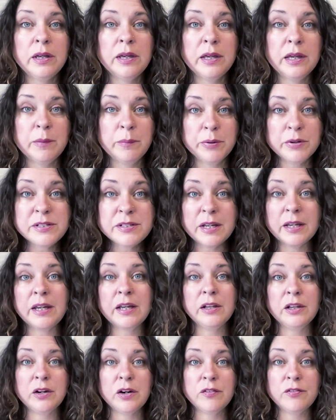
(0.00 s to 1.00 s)
in
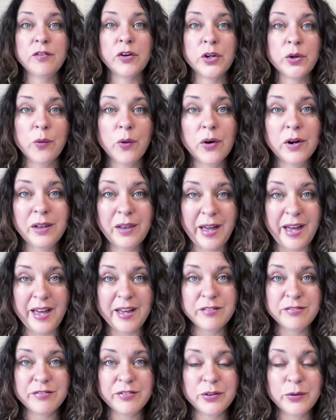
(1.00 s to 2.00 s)
particular, for your
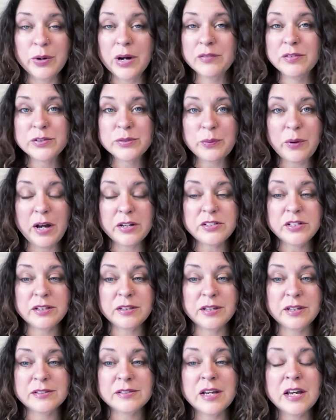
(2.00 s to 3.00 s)
life, whoever's watching
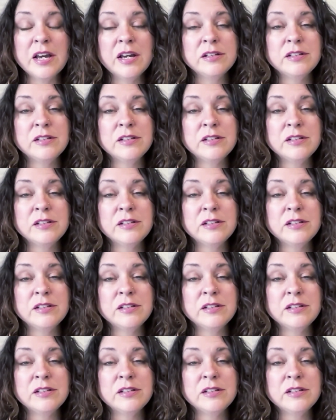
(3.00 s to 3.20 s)
this,